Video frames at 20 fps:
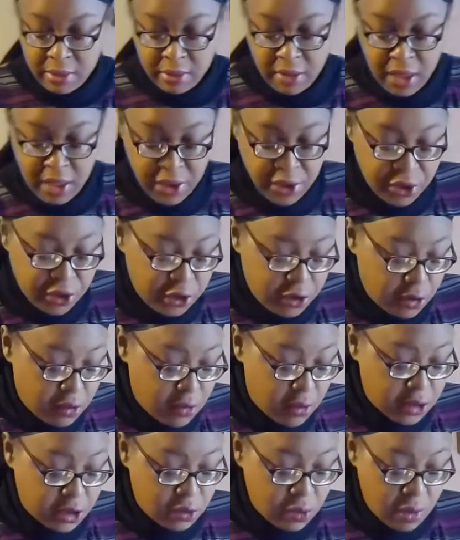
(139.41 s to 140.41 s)
Then you're
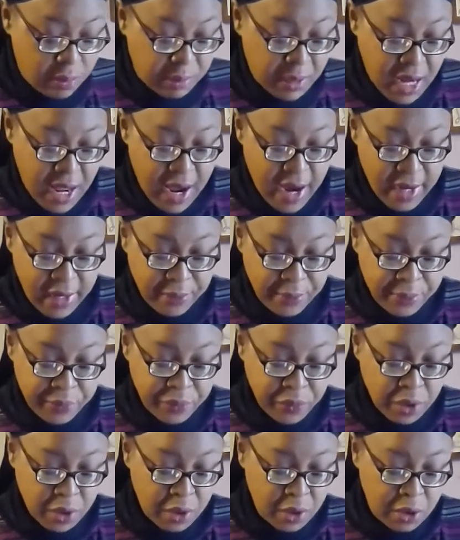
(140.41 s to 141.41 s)
going to apply
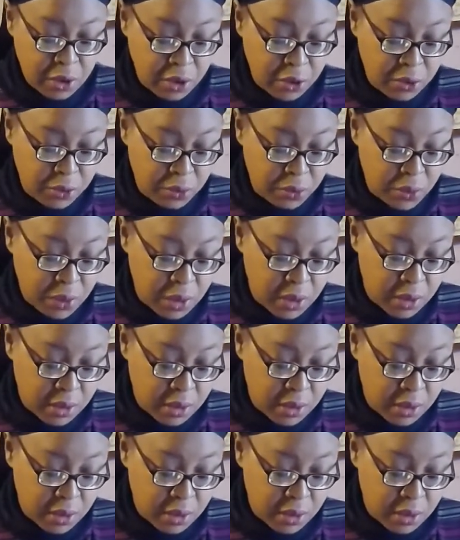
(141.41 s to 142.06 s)
glue.